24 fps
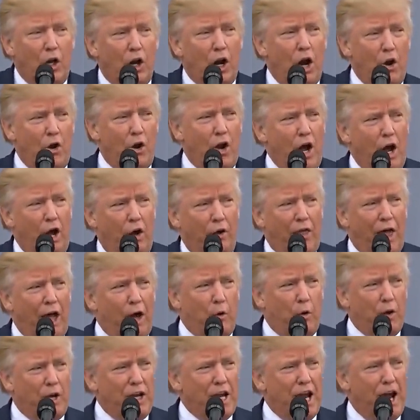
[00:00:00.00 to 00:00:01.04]
You don't know.
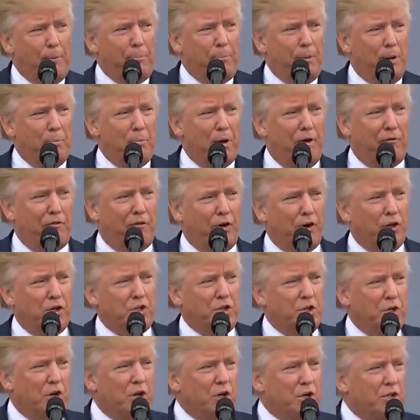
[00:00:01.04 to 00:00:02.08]
That would not be my
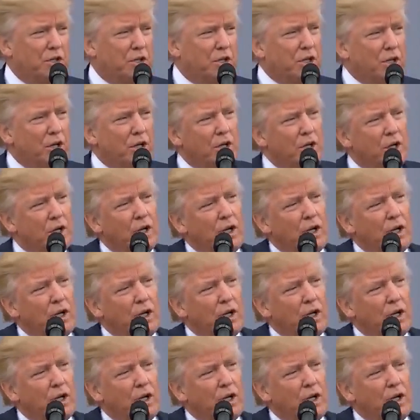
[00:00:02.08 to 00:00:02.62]
first choice.